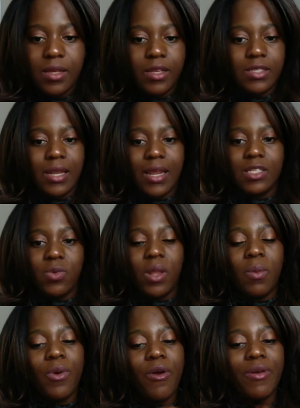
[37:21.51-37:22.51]
So there's the
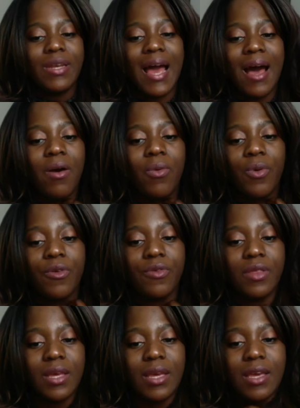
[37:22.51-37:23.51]
one I'm wearing now
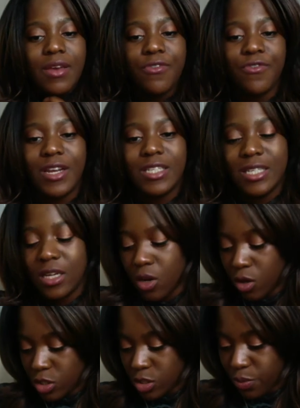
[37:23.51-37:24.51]
with the Fenty
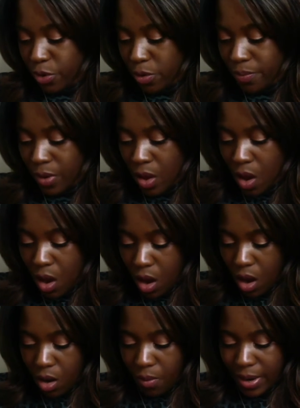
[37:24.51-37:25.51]
Gloss Bomb
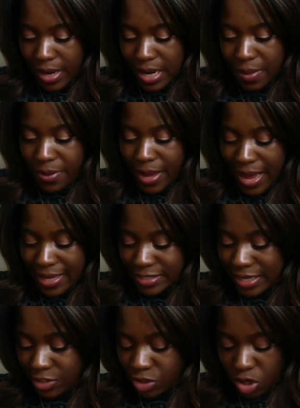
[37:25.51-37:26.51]
on my lip as
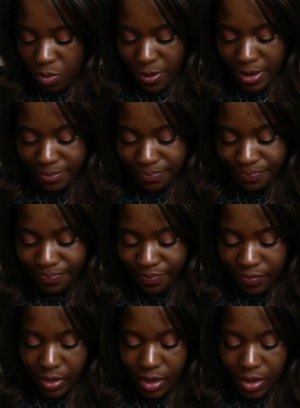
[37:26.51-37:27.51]
a topper.
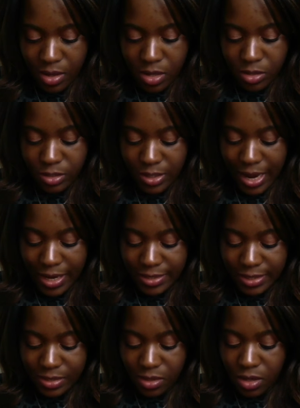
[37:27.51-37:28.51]
So
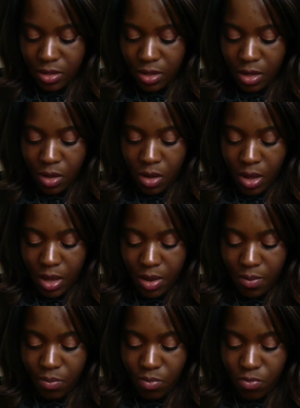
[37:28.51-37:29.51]
next there's another
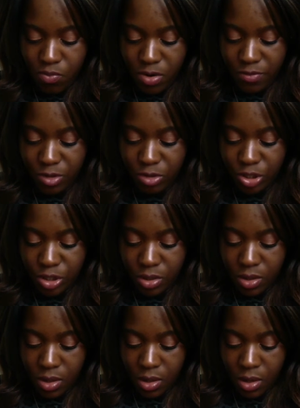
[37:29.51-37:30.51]

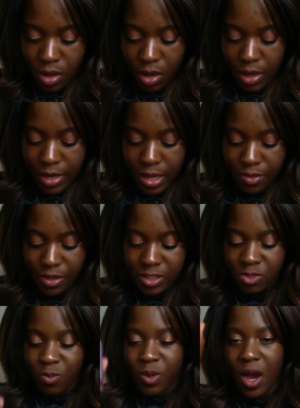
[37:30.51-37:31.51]
Revolution colour. This
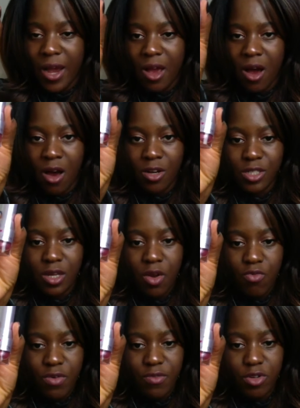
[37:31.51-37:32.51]
is from the I Heart
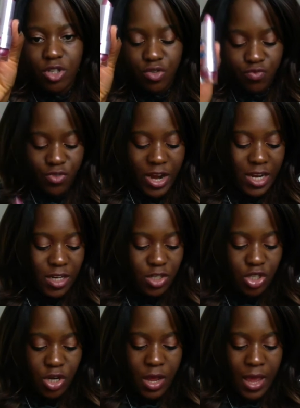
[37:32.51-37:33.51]
Revolution
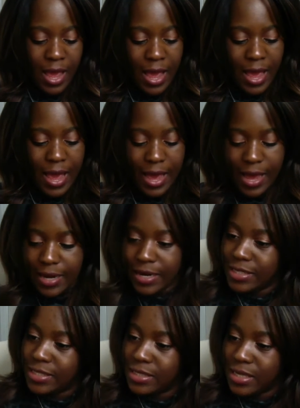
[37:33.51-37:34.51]
range, and
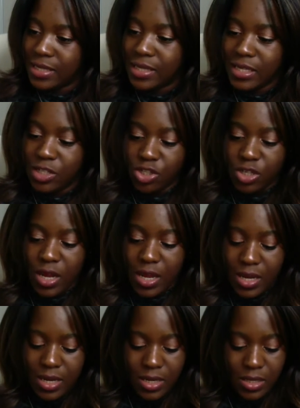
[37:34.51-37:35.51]
this is in the
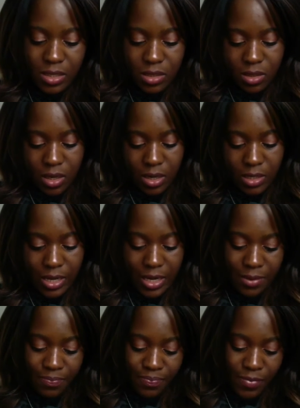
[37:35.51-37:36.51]
shade, can I
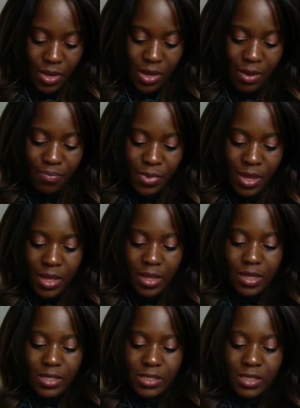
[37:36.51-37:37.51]
get it? Okay,
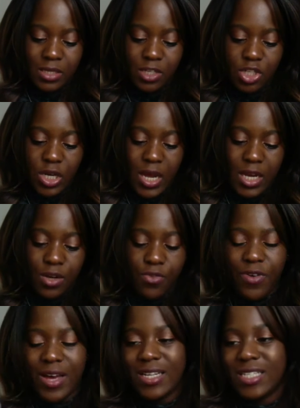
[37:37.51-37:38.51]
this is in the shade
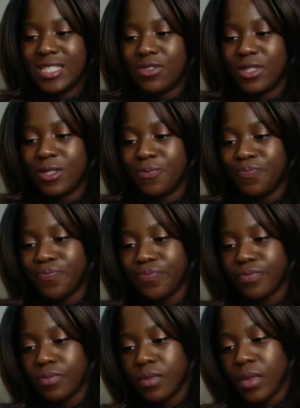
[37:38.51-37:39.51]
Fantasy Realm,
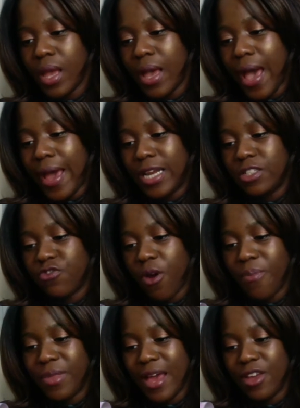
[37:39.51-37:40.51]
and it's
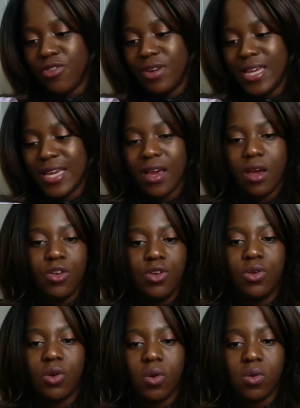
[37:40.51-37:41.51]
from their Unique
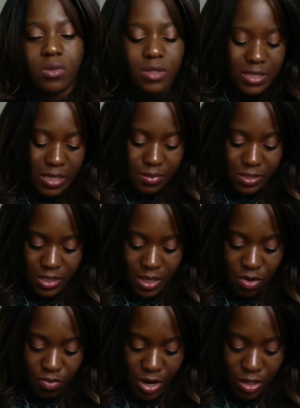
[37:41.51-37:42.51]
Unicorns
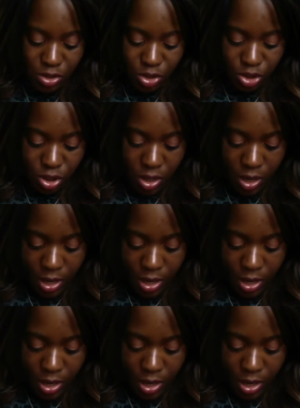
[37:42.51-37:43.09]
lipstick range.